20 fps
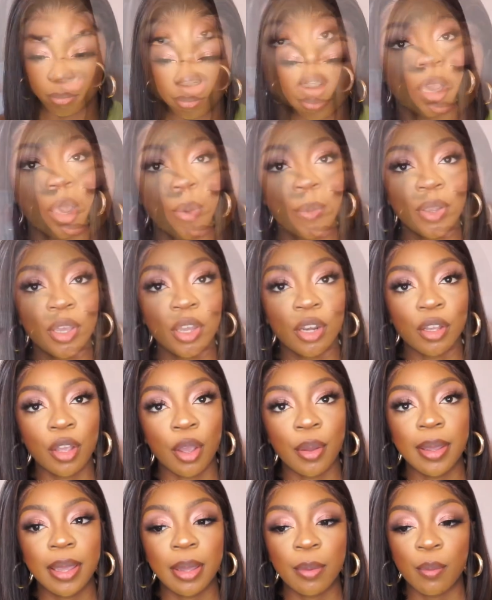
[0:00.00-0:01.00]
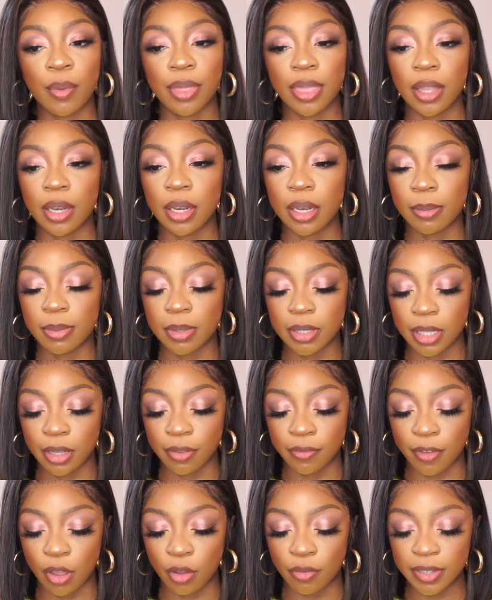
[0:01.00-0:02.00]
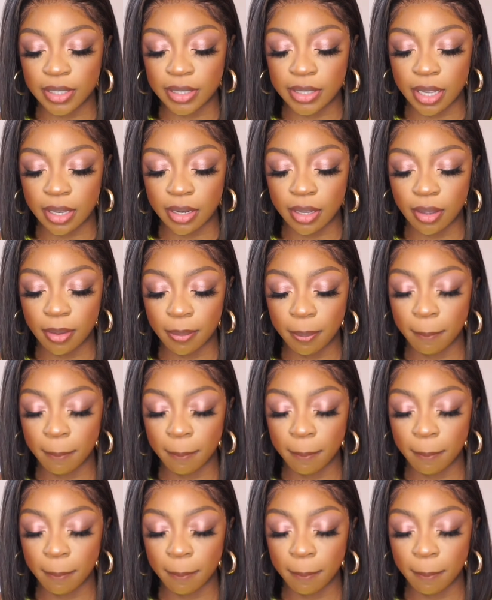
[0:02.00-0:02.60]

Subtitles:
We're gonna go in with the lipstick Velvet Teddy.